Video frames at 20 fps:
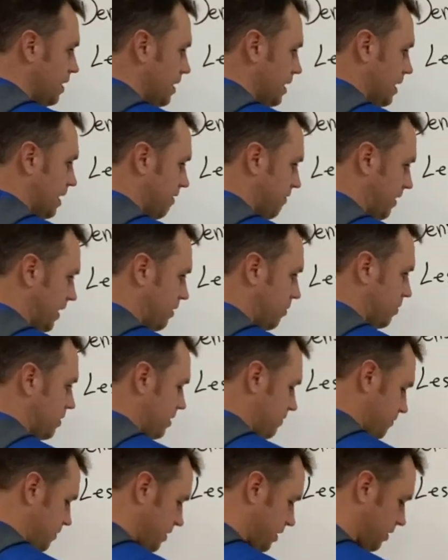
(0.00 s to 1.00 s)
if I go to
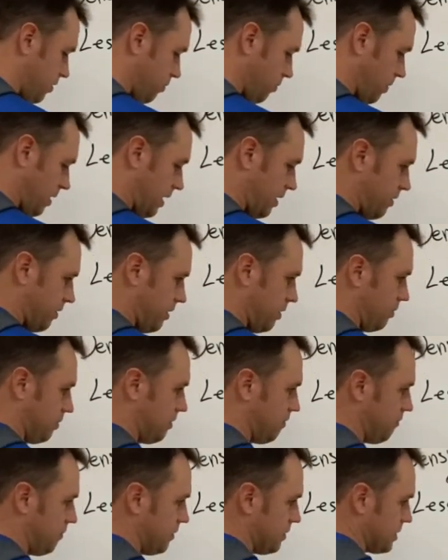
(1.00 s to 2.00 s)
lift it underwater, it only
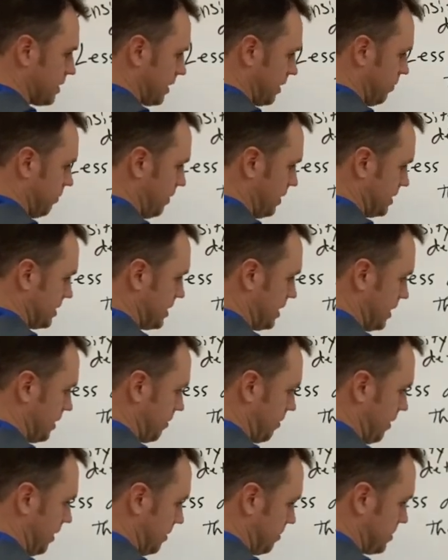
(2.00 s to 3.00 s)
feels like it weighs 10
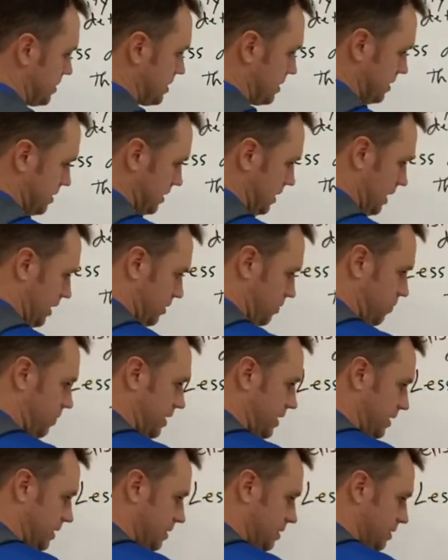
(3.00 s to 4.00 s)
grams, not
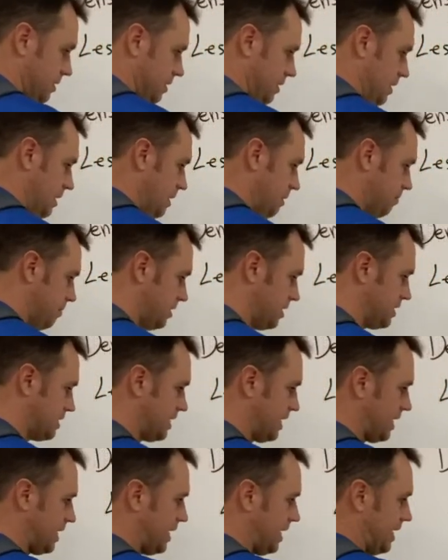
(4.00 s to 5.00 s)
20. But the
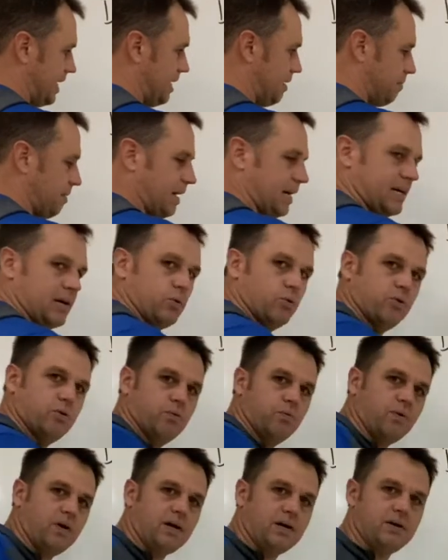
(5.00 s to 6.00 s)
second I get it back out of the
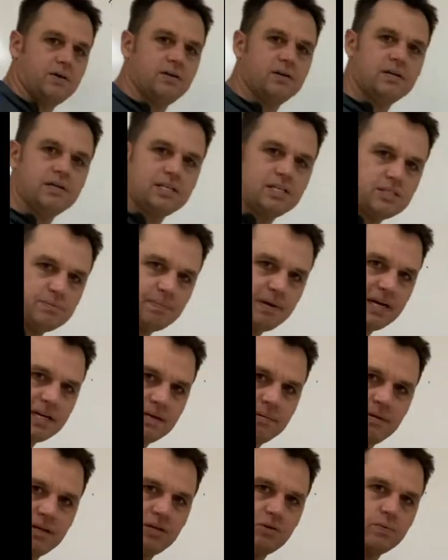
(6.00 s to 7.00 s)
water, it's back to
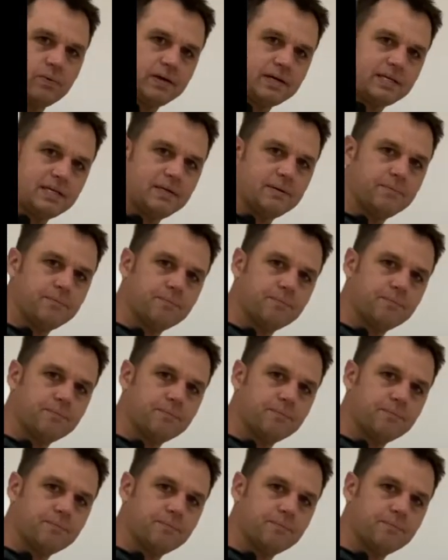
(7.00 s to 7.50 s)
being 20.